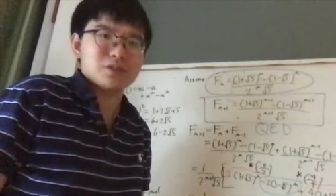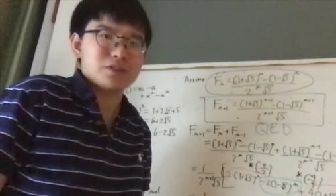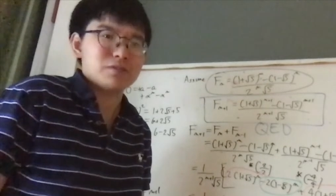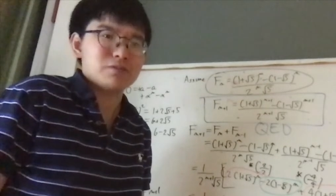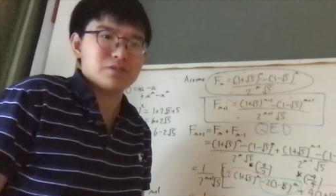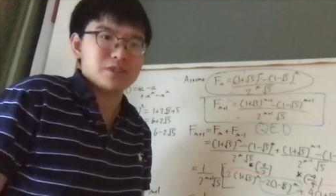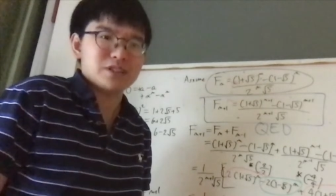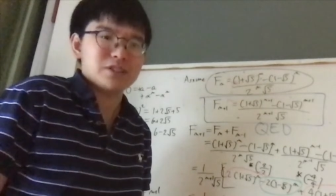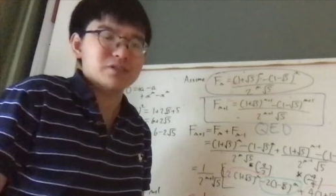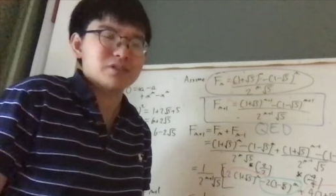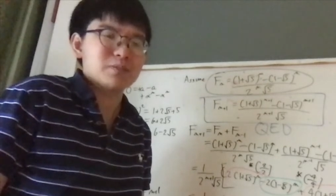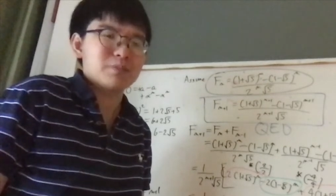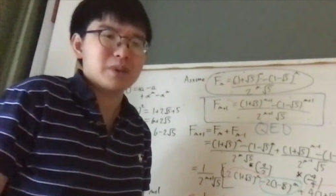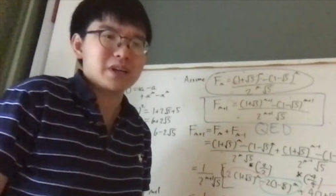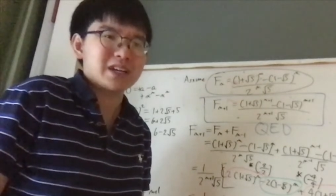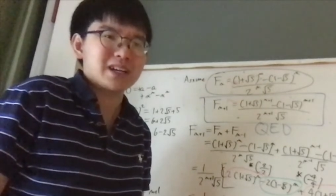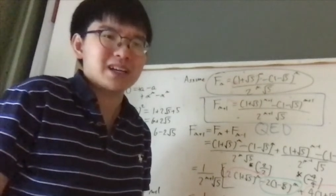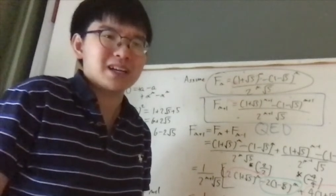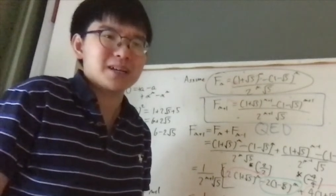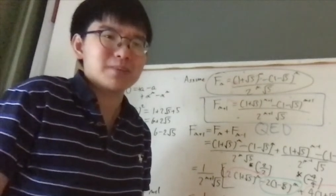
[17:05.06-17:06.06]
the reader to
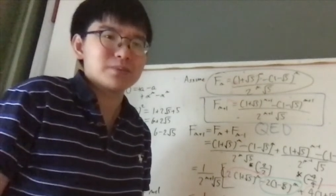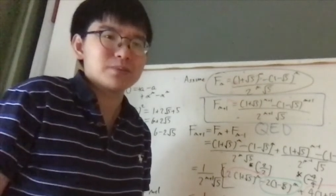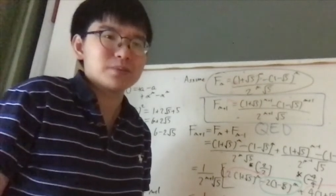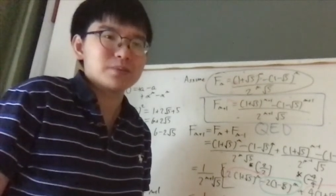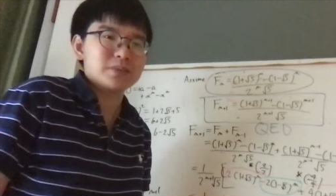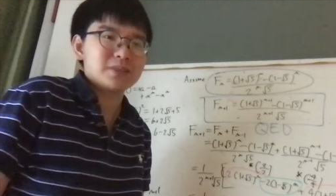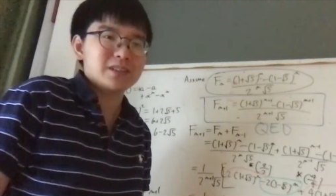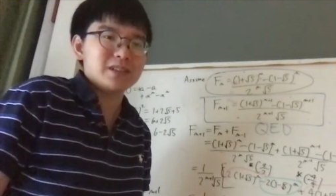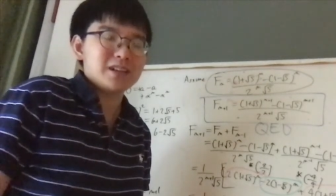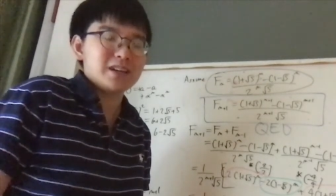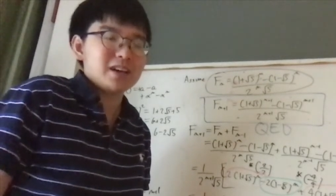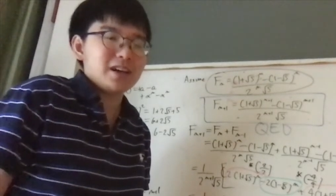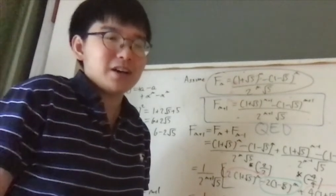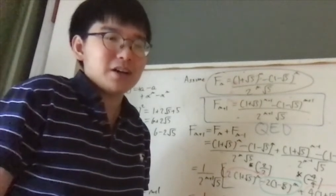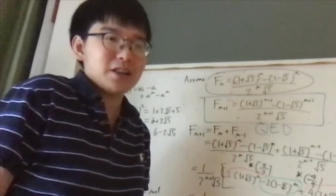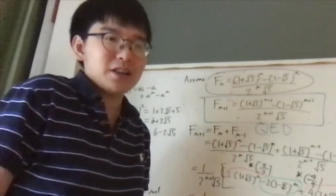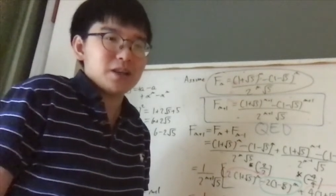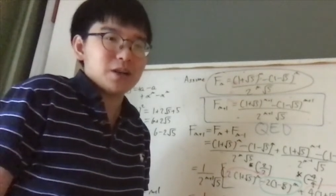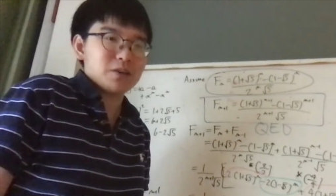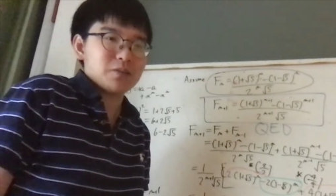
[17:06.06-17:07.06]
pick up.
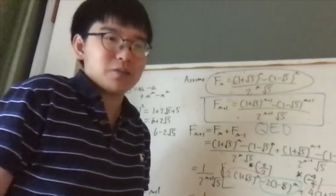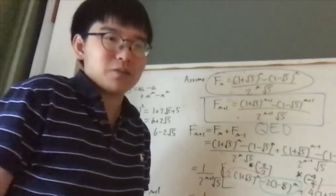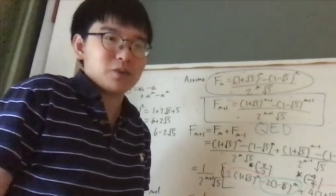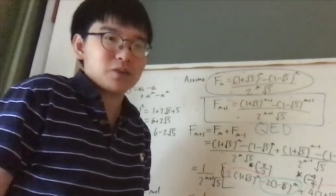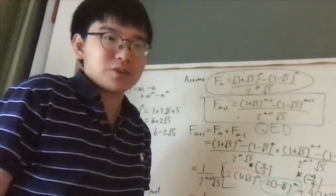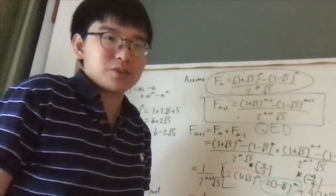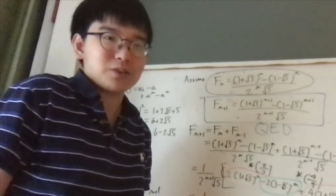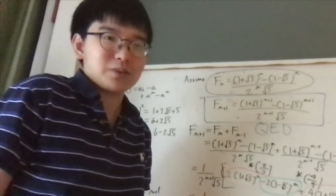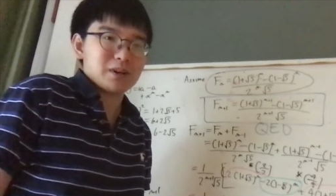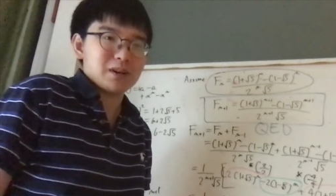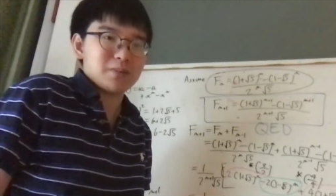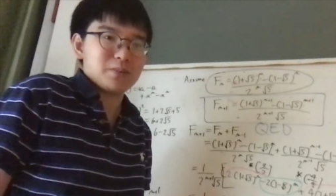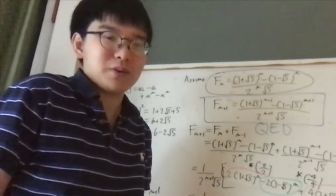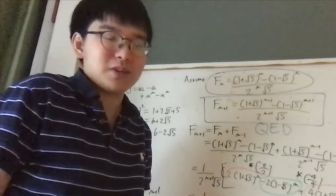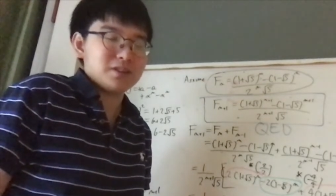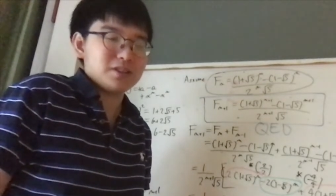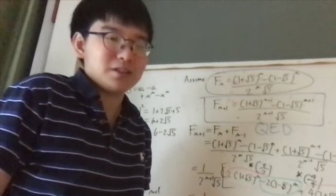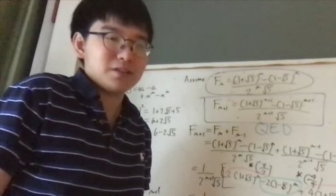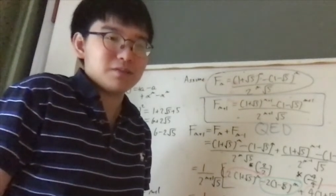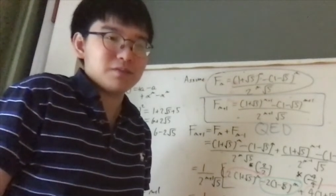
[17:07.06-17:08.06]
They're unfortunately, in my
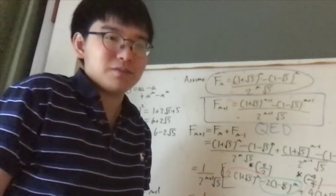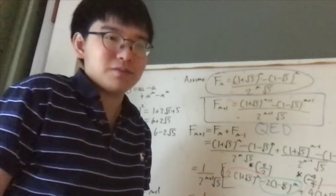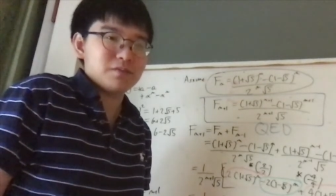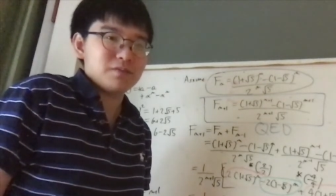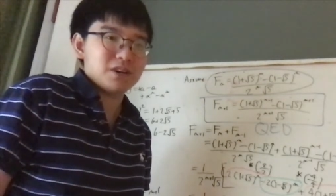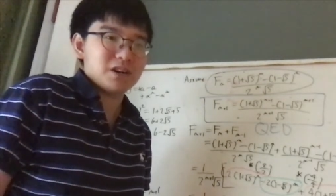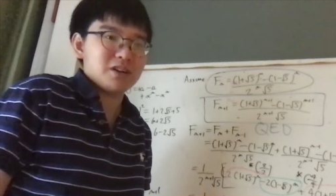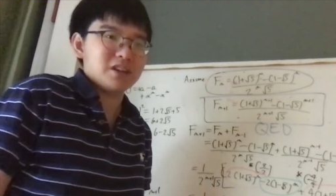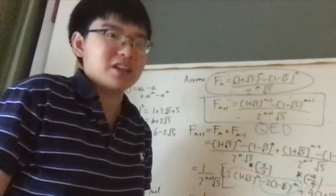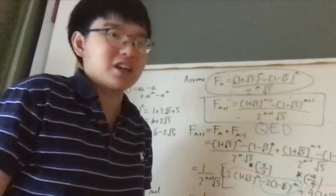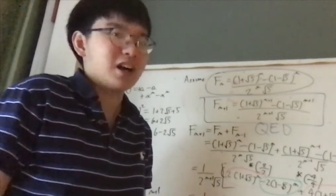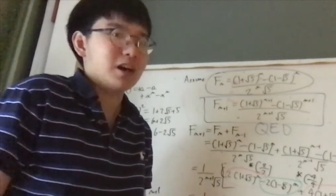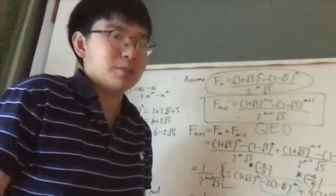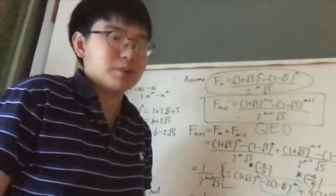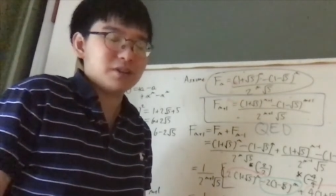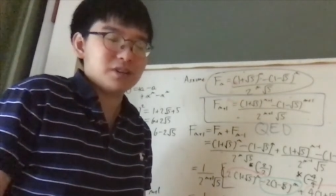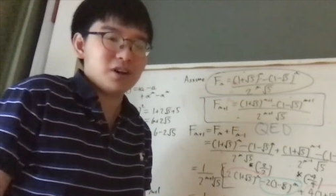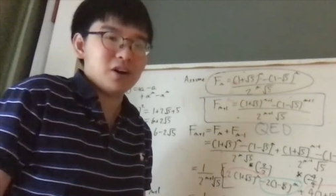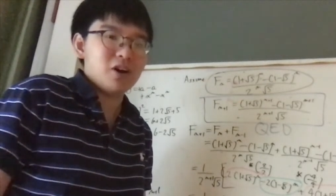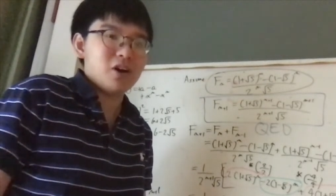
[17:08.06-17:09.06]
opinion, very
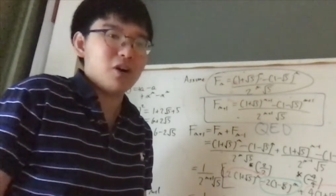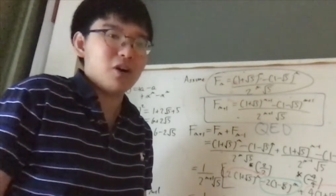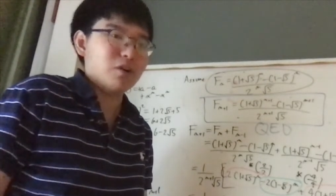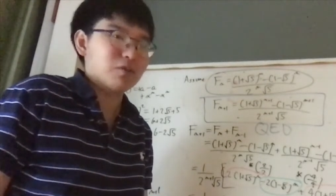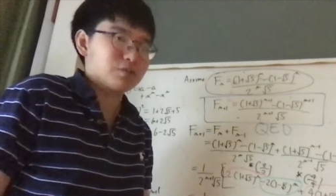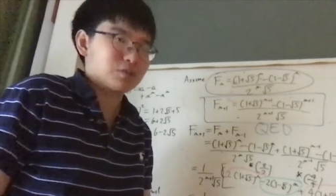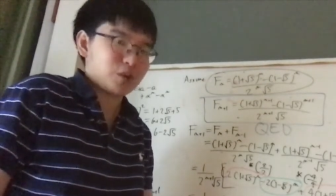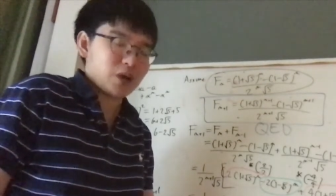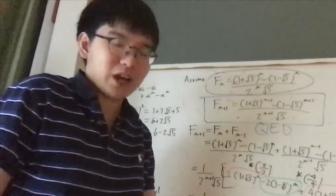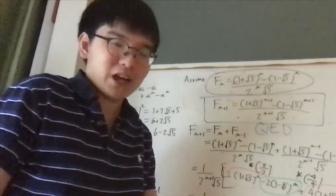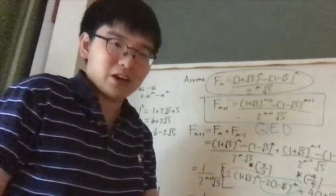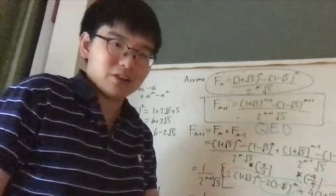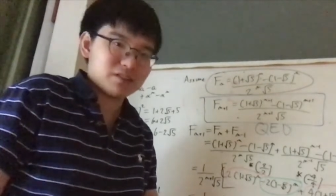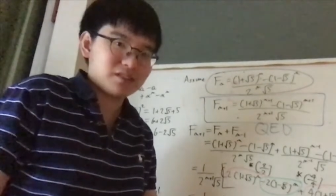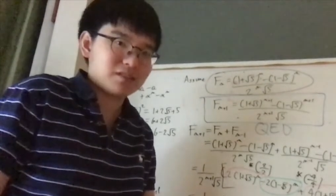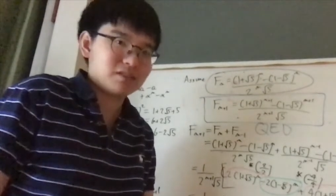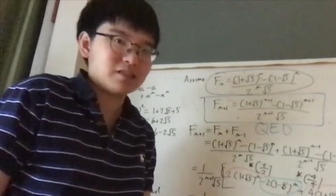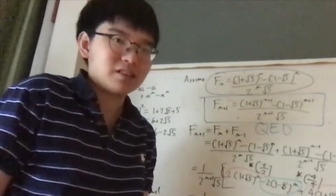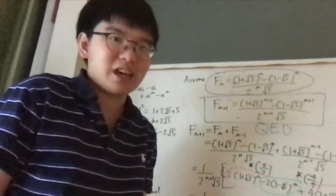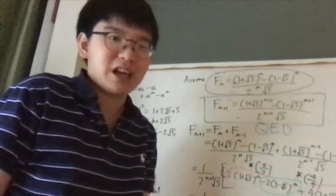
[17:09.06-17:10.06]
common all
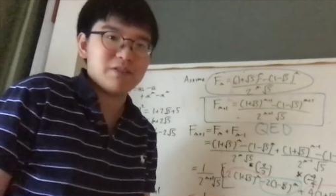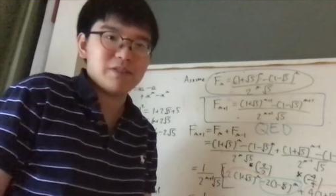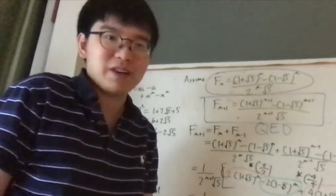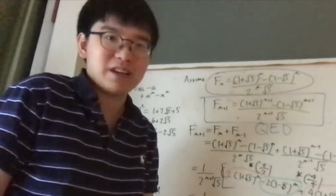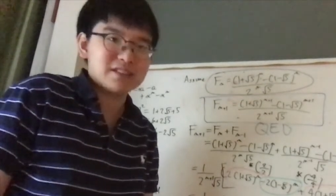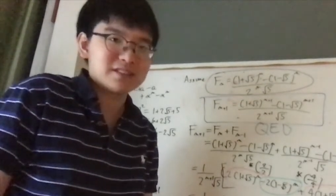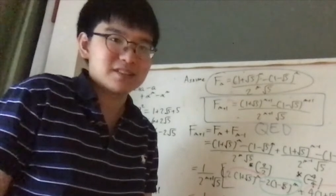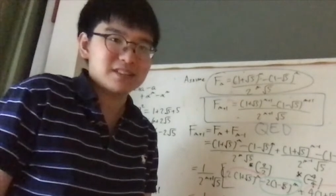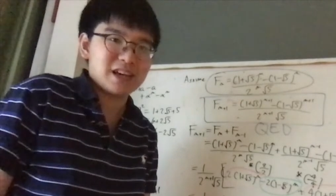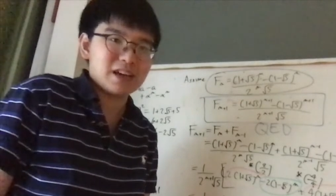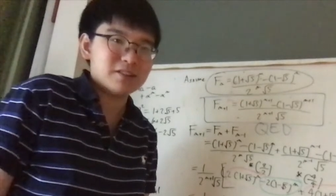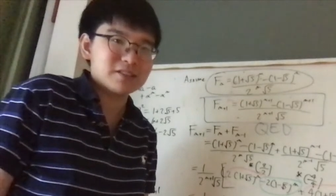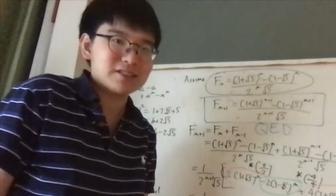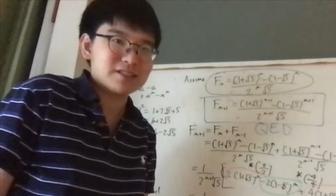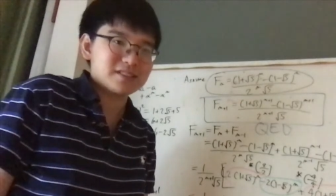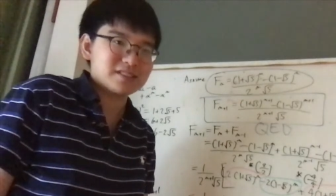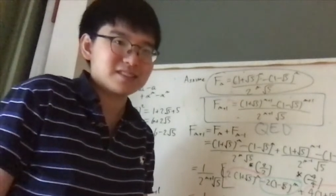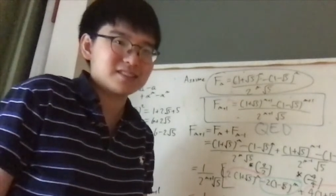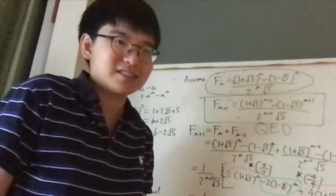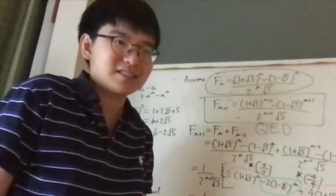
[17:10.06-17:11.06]
throughout advanced
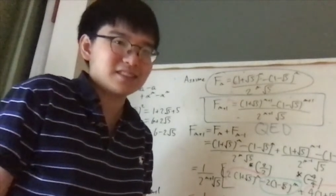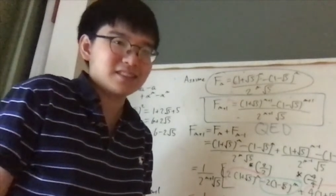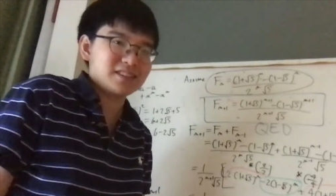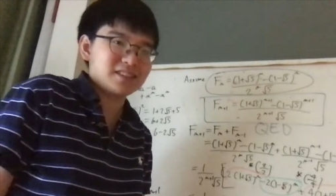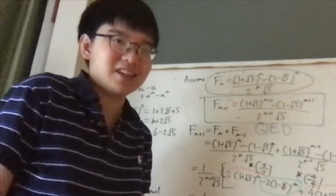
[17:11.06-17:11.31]
analysis.